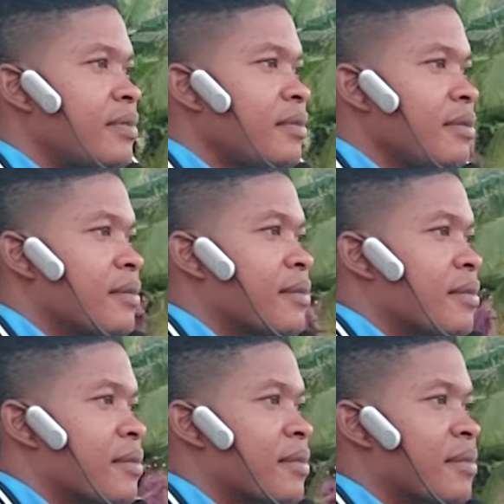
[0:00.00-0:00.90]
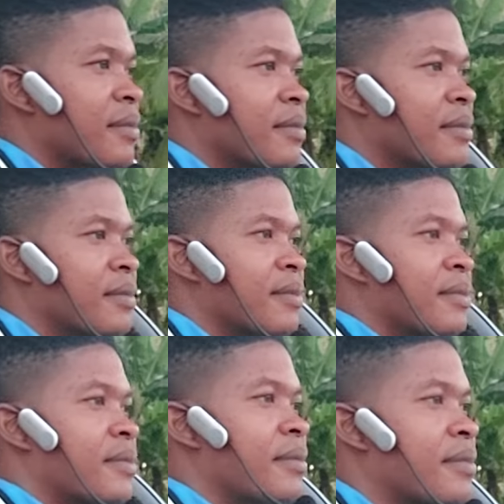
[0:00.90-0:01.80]

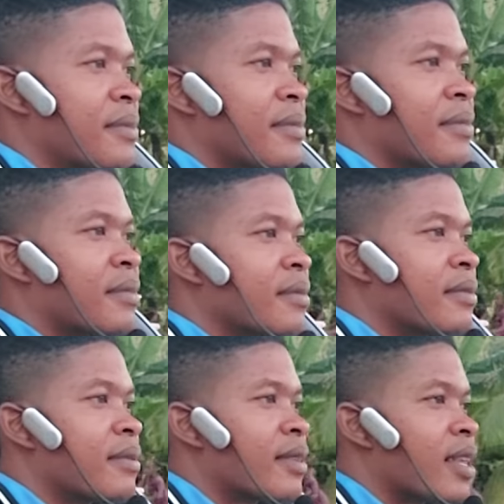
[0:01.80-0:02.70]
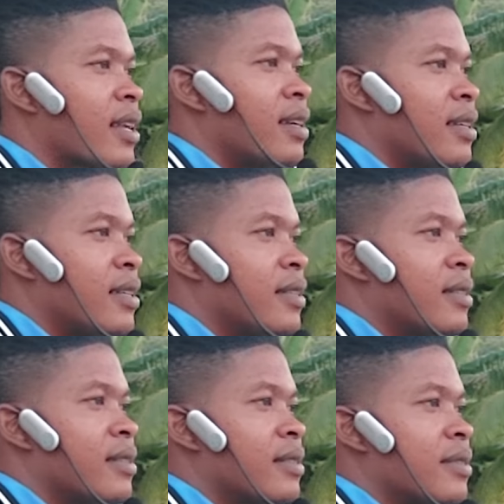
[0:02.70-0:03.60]

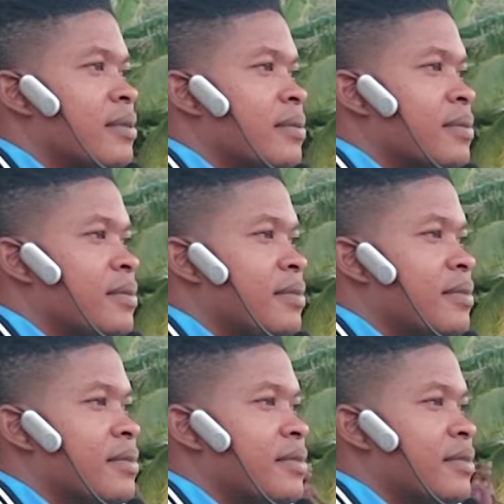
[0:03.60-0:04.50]
Nobody speaks.